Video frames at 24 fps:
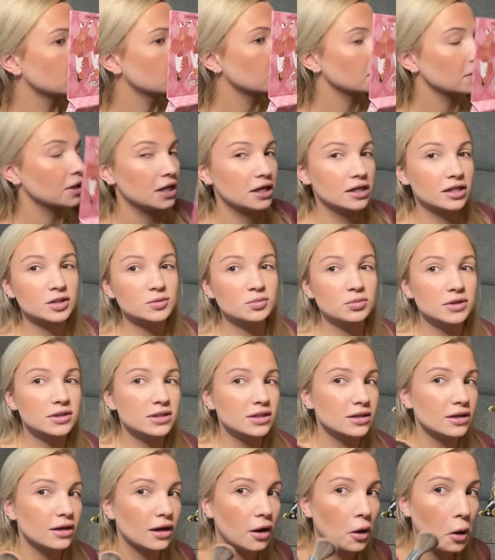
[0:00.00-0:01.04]
It is
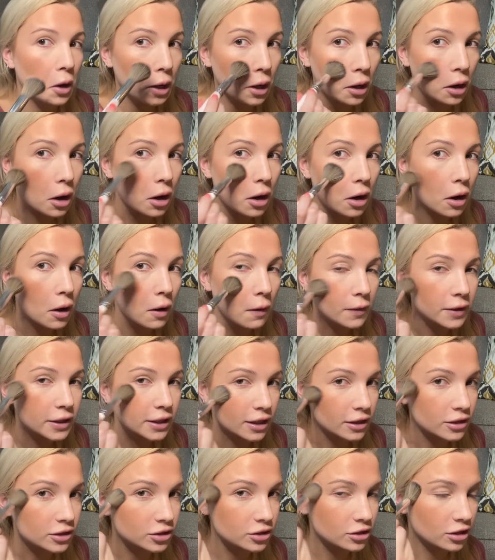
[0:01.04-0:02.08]
bringing out like all the
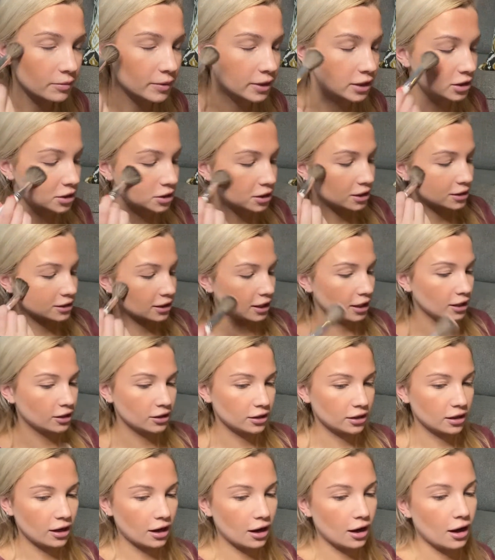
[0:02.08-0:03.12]
texture on my cheeks. Like I
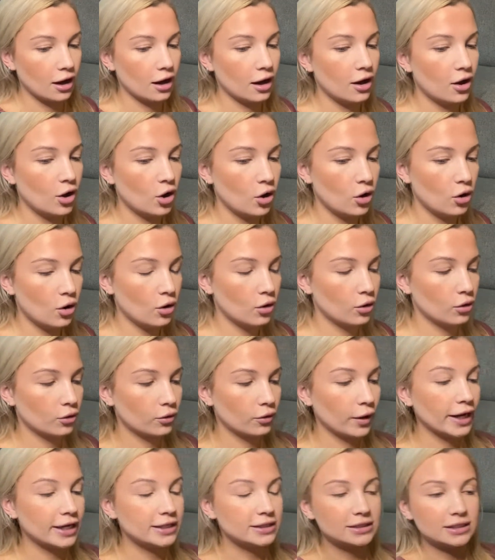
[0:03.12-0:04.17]
look
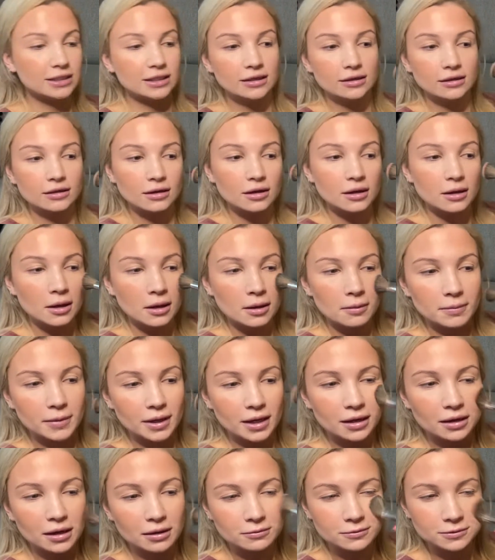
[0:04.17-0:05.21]
crazy.
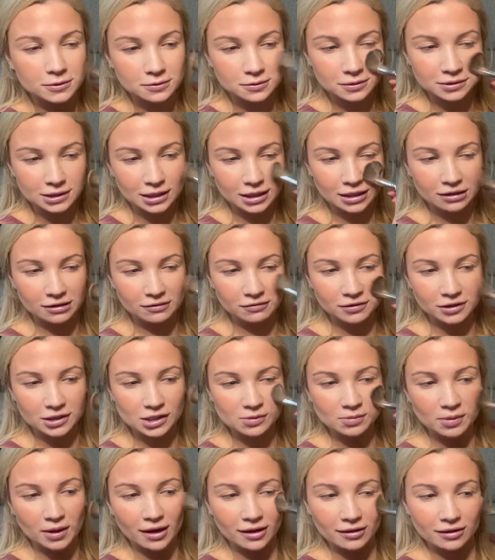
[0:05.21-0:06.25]
Man, I'm so excited for this
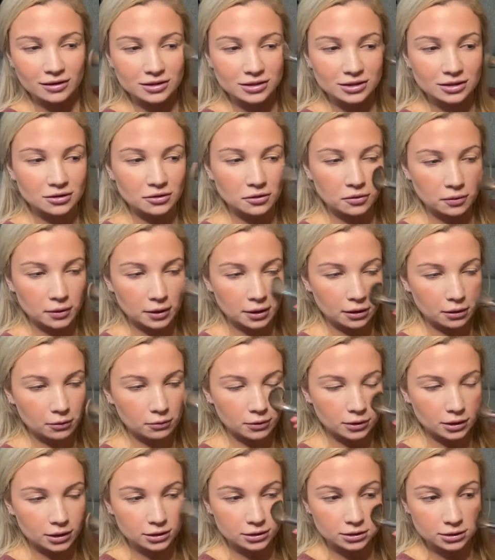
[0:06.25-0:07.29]
palette too. Like I
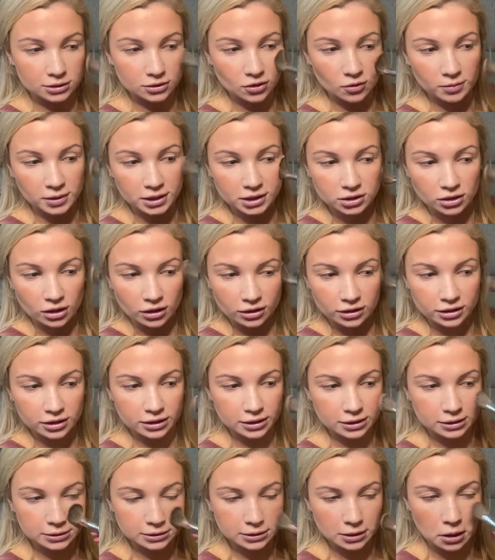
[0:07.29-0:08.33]
went to so many
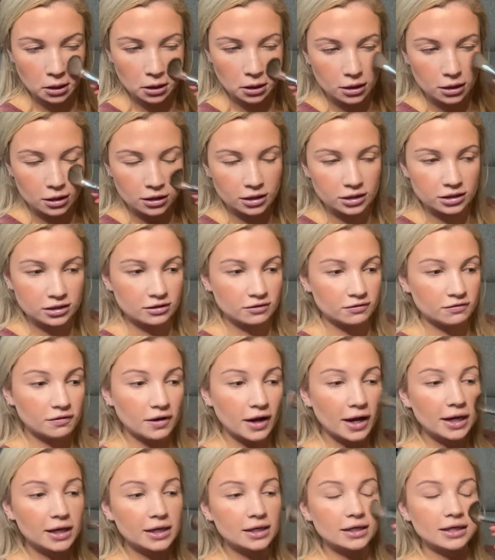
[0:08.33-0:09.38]
Targets to
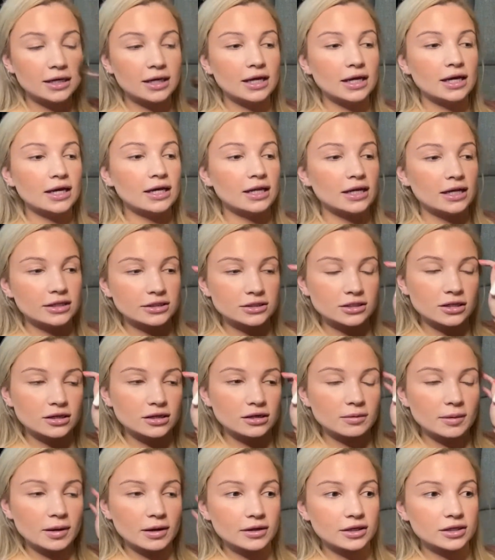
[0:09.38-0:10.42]
find it. It took
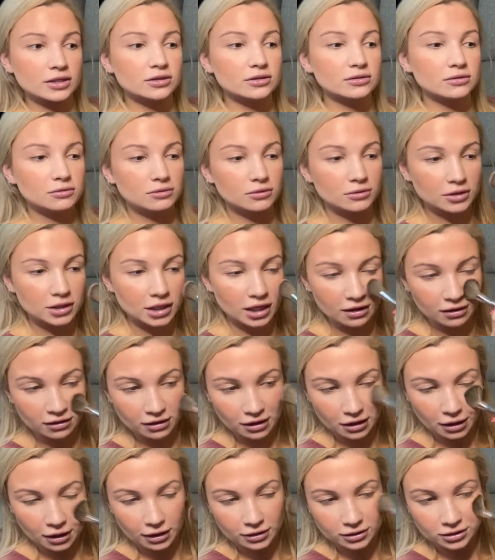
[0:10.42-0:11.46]
about like looking
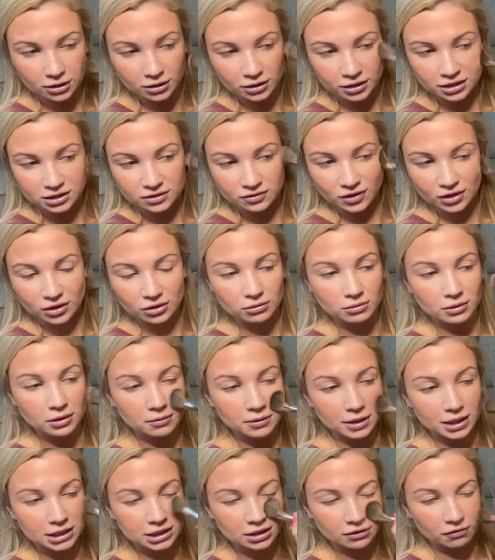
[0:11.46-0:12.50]
at Targets for like 3
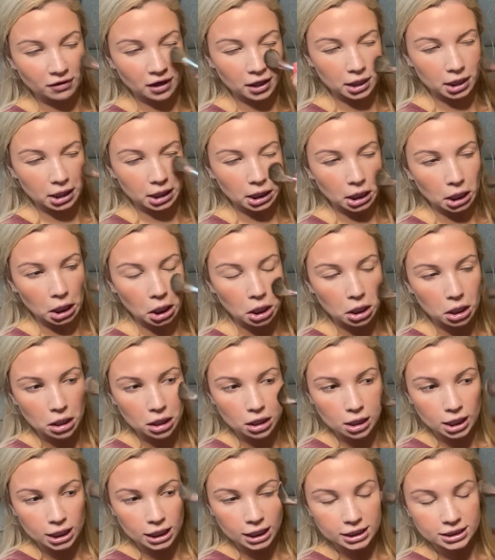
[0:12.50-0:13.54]
weeks to find it,
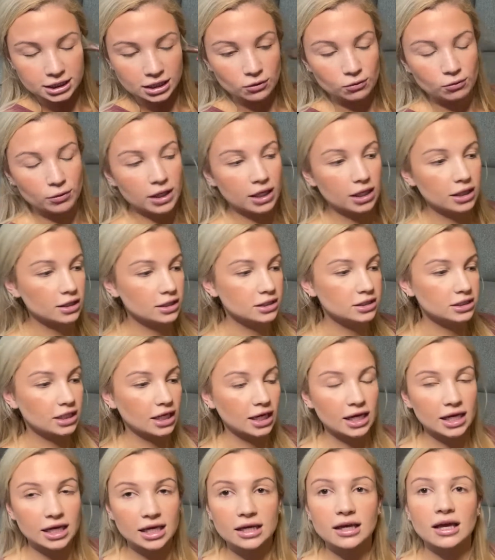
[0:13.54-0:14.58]
because I went the
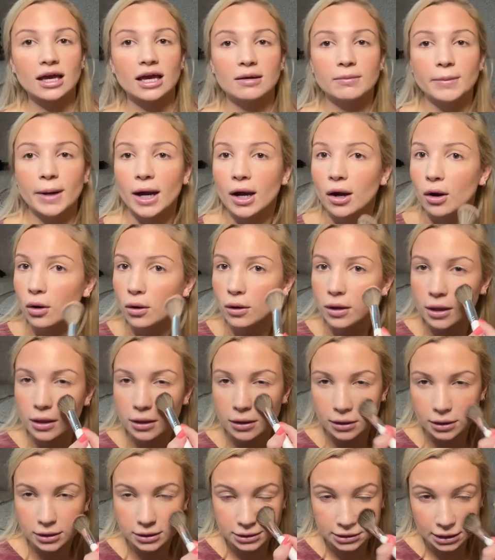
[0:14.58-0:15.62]
day it came out and
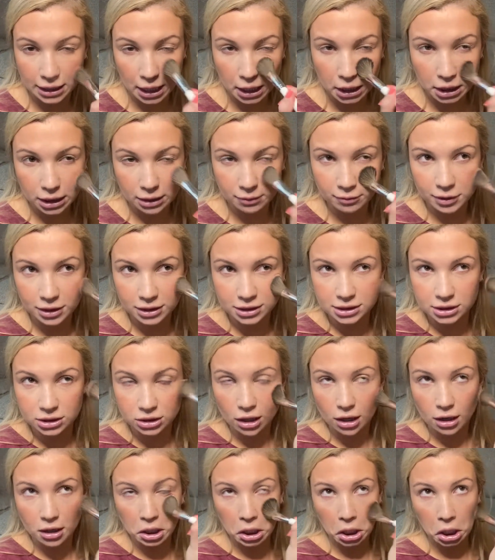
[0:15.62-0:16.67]
it said limited
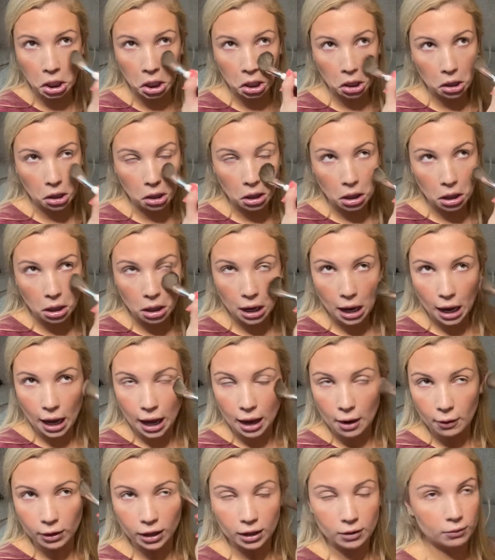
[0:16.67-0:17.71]
stock.
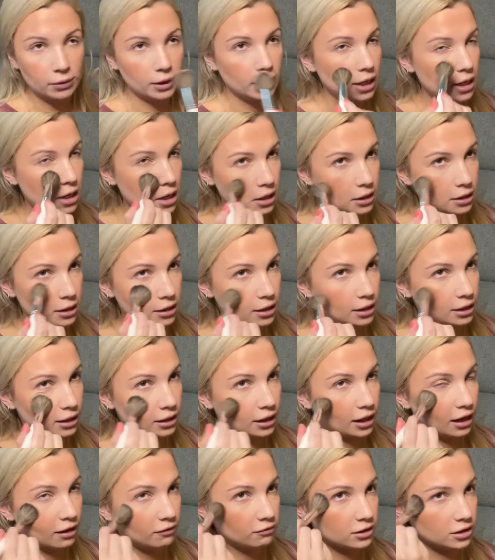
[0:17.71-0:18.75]
Or I went and then they didn't
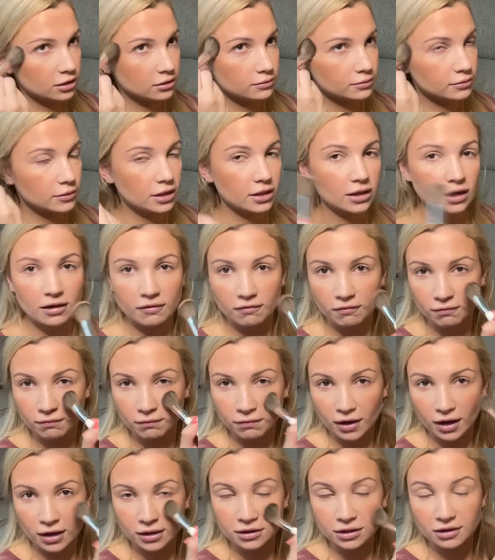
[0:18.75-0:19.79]
have it. And I
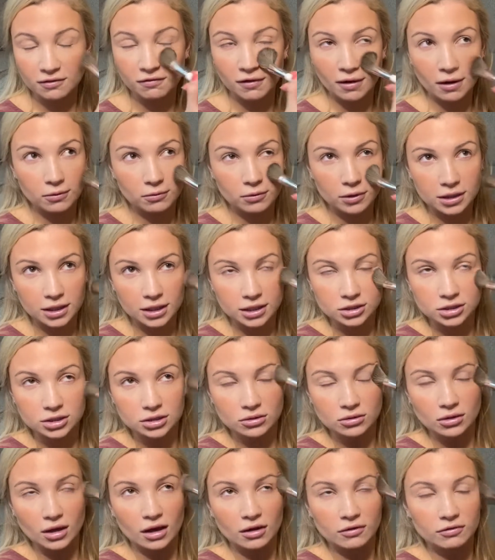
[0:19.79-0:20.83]
finally found one. They had 2
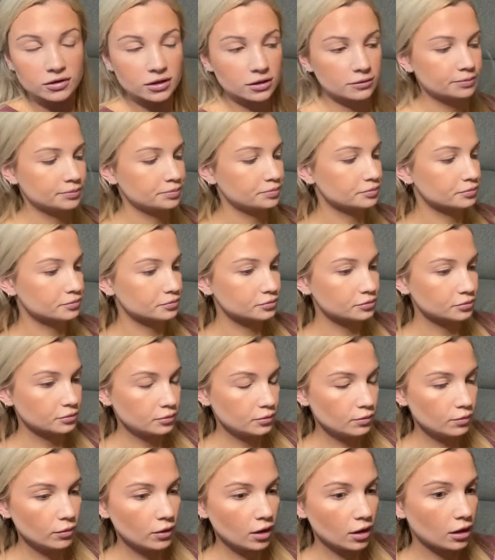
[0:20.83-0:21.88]
left
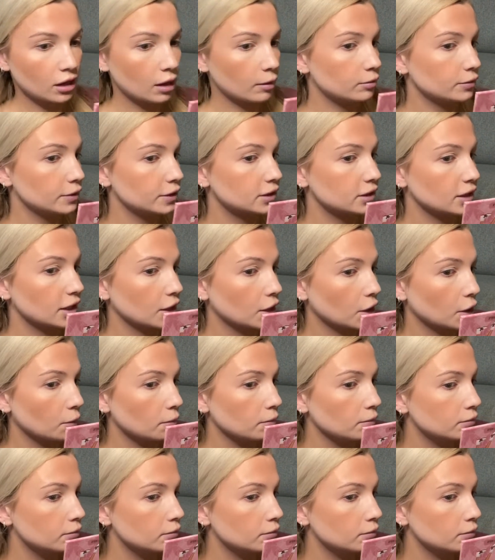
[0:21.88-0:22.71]
a couple weeks later.